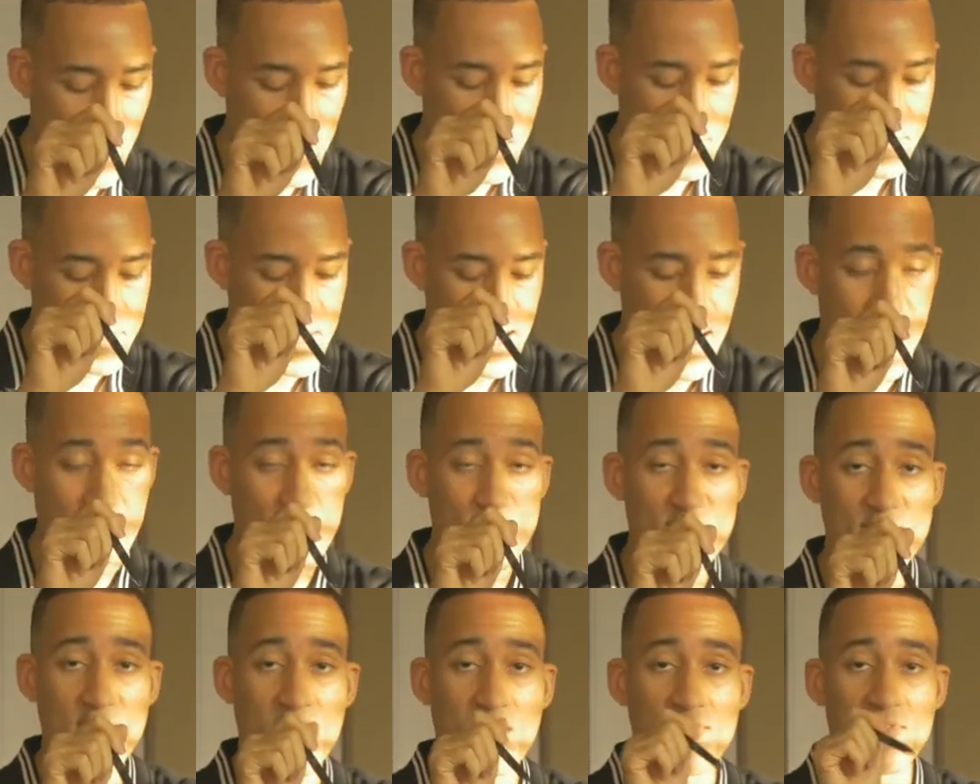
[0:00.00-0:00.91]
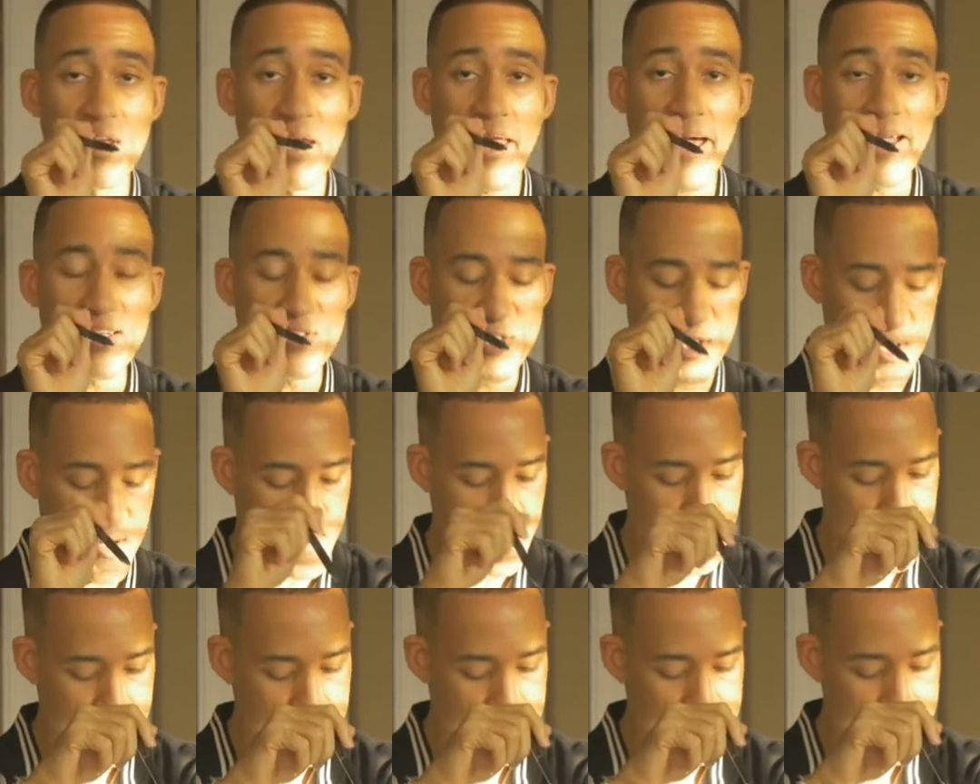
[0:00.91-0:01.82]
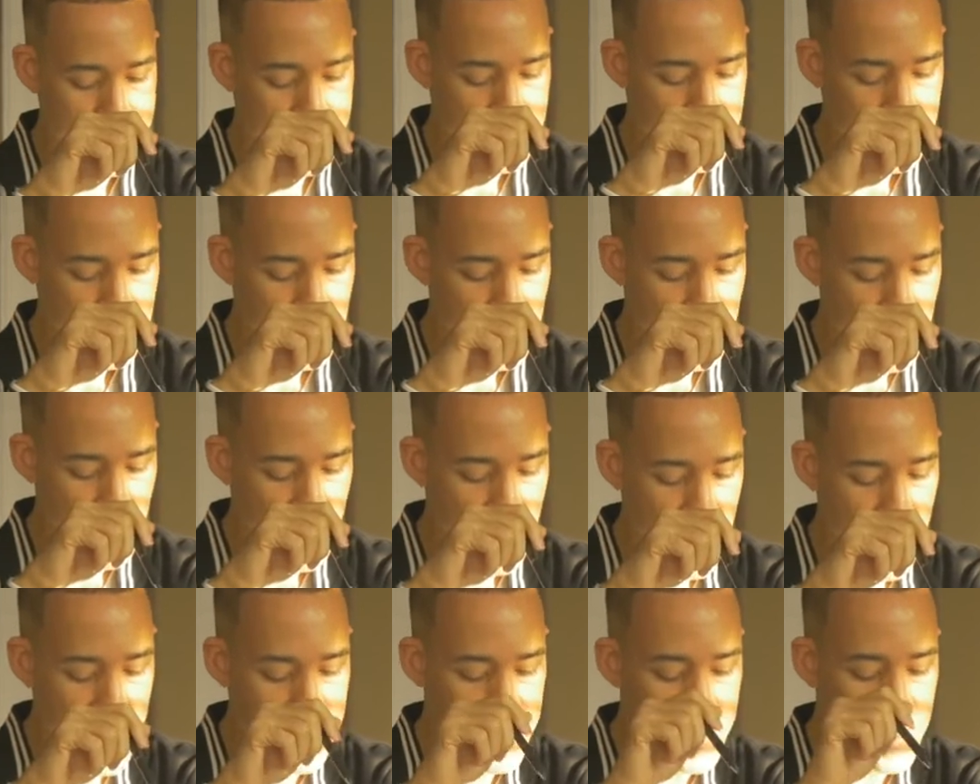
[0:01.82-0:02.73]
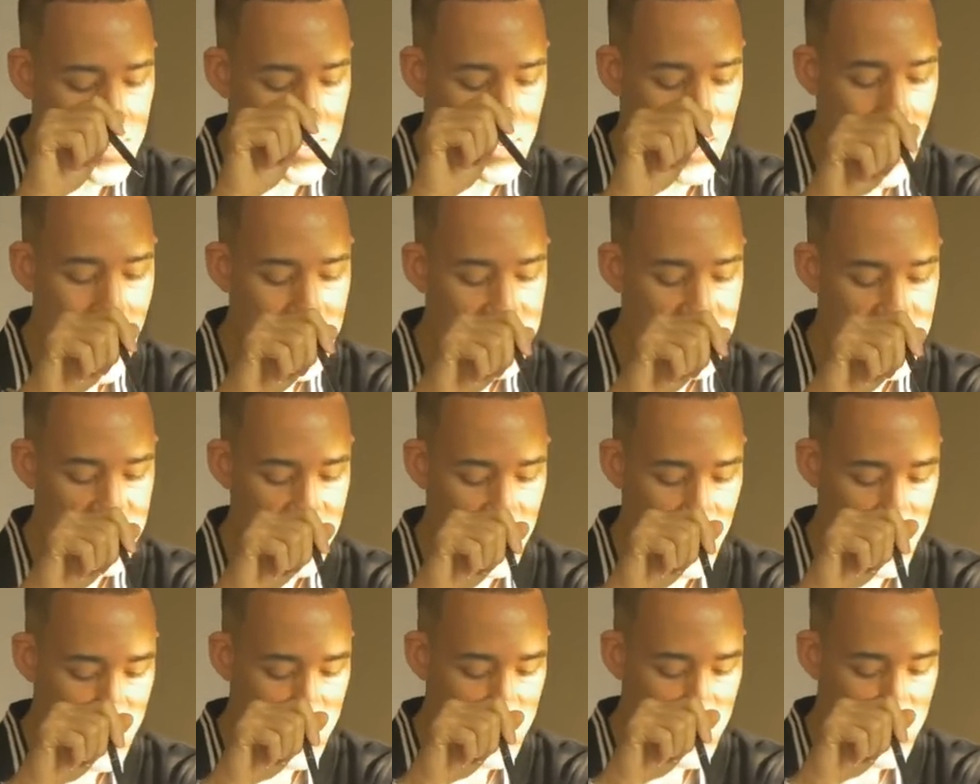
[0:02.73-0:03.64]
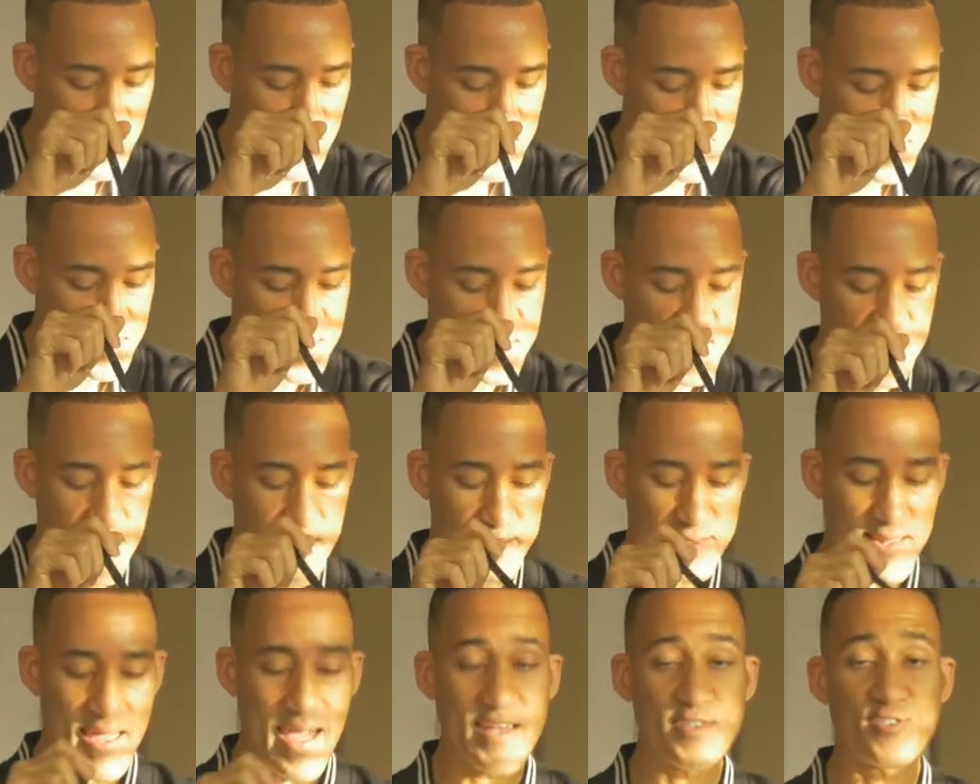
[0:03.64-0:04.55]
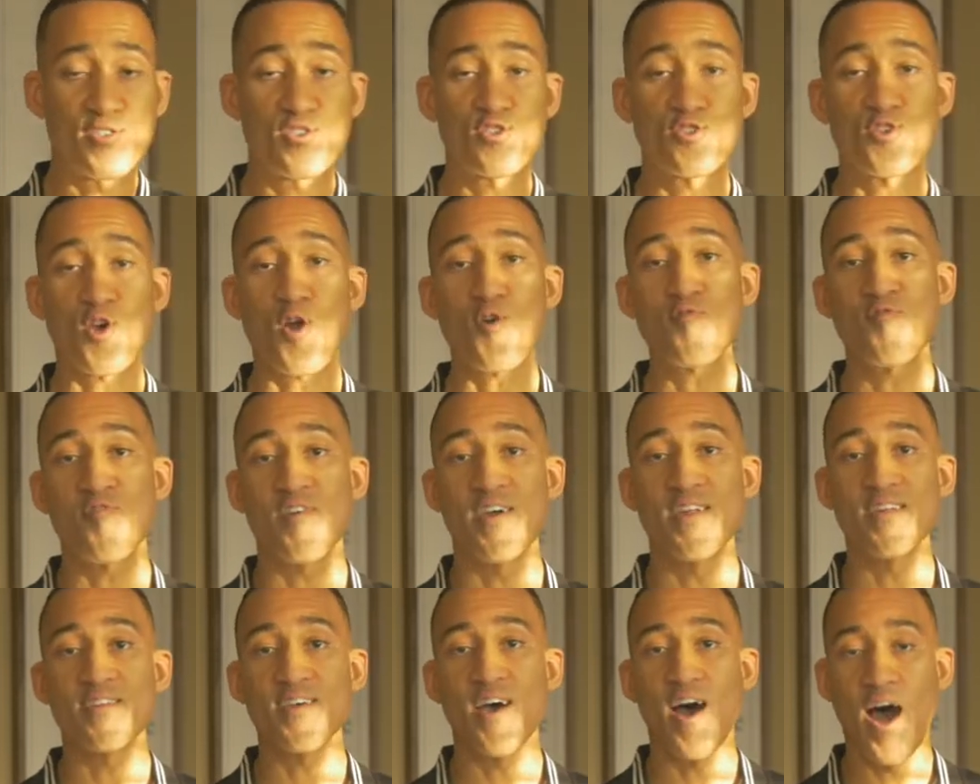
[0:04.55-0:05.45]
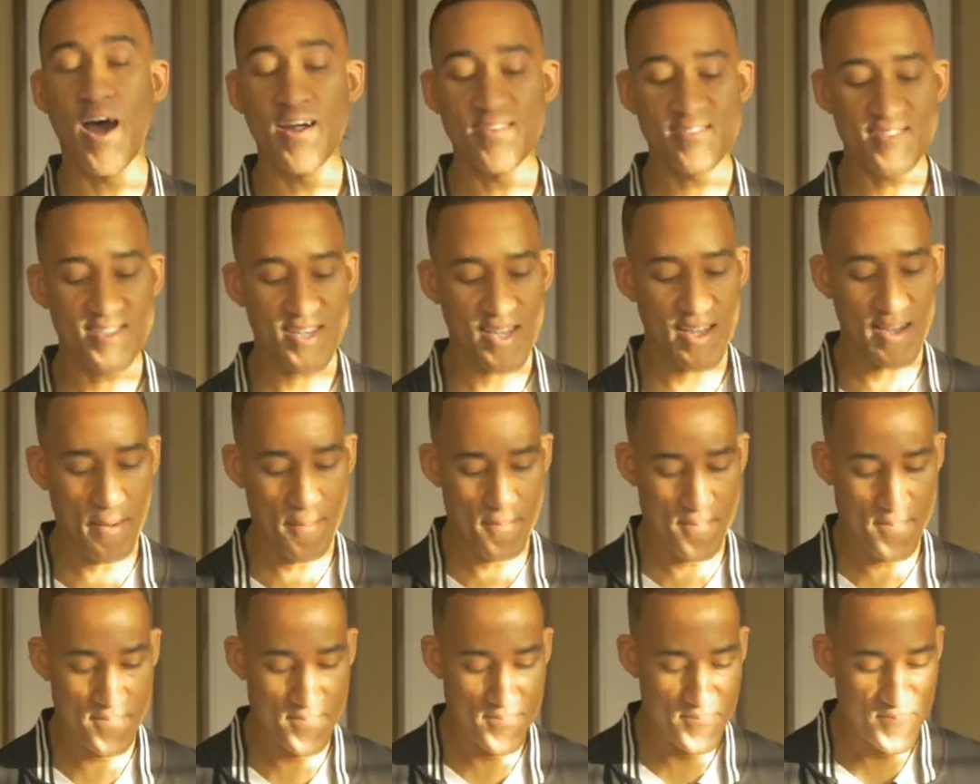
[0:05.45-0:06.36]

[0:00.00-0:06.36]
of the house of Elisha. And Elisha sent a servant unto him,